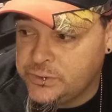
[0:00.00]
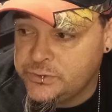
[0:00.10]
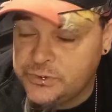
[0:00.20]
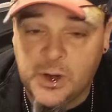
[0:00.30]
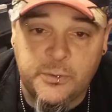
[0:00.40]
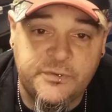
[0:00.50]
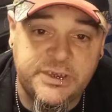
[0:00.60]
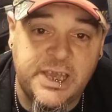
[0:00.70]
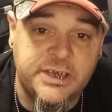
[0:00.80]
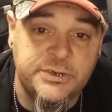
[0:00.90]
know of a
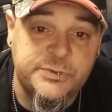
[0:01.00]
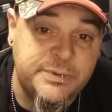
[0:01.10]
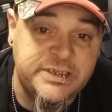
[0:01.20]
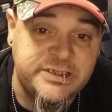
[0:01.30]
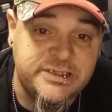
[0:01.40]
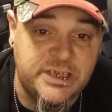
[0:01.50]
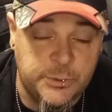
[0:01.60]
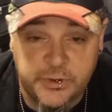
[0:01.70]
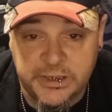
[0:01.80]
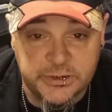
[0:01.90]
gecko species that you
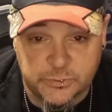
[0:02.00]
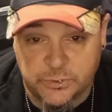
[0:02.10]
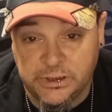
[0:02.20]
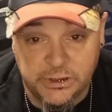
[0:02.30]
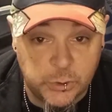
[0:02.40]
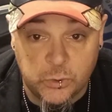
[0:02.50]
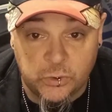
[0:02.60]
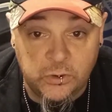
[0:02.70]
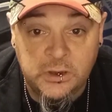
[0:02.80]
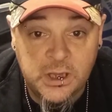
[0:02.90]
think is really
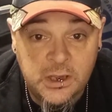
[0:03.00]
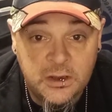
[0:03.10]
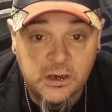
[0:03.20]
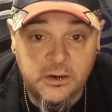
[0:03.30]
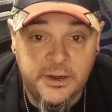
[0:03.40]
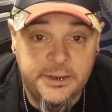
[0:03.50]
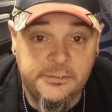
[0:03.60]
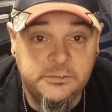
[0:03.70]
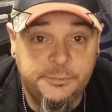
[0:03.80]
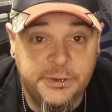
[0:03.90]
cool, go ahead and
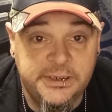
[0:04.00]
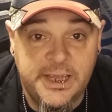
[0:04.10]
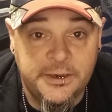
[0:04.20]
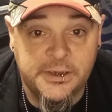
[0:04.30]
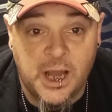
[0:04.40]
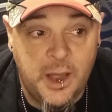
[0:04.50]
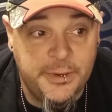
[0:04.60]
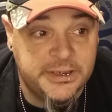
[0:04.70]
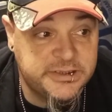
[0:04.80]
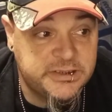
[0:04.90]
put it down in the
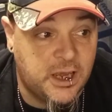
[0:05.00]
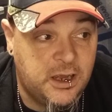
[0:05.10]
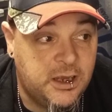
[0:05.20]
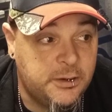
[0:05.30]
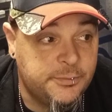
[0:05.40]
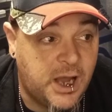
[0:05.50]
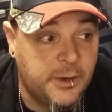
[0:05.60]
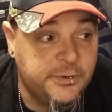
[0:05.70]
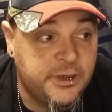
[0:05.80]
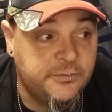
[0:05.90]
comments. I
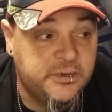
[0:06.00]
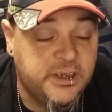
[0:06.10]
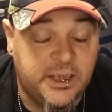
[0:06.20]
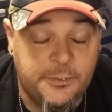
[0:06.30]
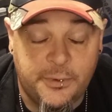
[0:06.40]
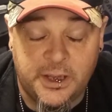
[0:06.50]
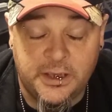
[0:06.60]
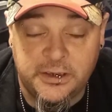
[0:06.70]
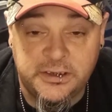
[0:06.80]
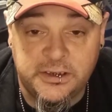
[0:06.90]
would love to get
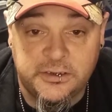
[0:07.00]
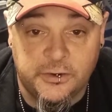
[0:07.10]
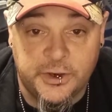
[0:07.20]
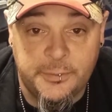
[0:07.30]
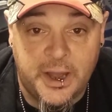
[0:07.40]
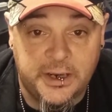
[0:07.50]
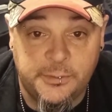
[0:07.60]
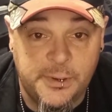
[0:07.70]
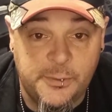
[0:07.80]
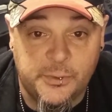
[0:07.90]
to learn about it, and
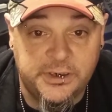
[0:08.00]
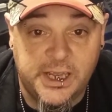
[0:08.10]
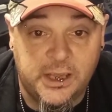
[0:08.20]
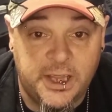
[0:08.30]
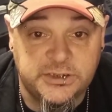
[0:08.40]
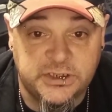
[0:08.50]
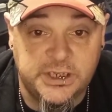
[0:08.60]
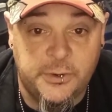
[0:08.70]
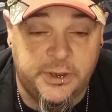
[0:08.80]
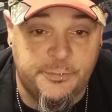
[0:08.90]
maybe one day I'll actually
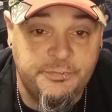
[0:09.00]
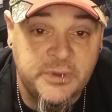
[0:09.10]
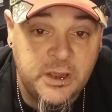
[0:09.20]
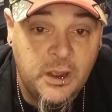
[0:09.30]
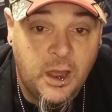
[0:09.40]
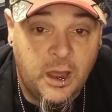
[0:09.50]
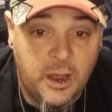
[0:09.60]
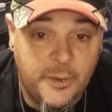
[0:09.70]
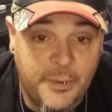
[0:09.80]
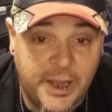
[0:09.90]
own it.
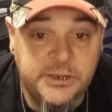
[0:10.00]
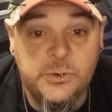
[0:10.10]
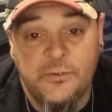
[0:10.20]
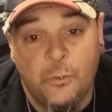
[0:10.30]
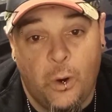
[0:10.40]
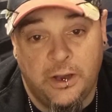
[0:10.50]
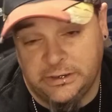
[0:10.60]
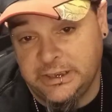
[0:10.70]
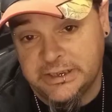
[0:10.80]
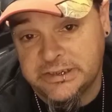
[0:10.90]
I do have a want
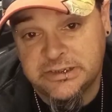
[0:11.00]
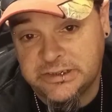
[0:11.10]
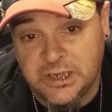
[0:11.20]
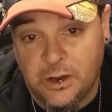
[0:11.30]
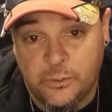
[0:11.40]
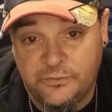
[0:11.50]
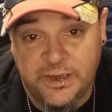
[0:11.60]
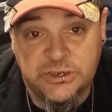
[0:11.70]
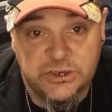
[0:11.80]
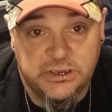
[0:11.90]
list, so
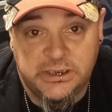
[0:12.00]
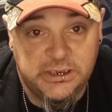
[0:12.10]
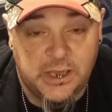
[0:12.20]
eventually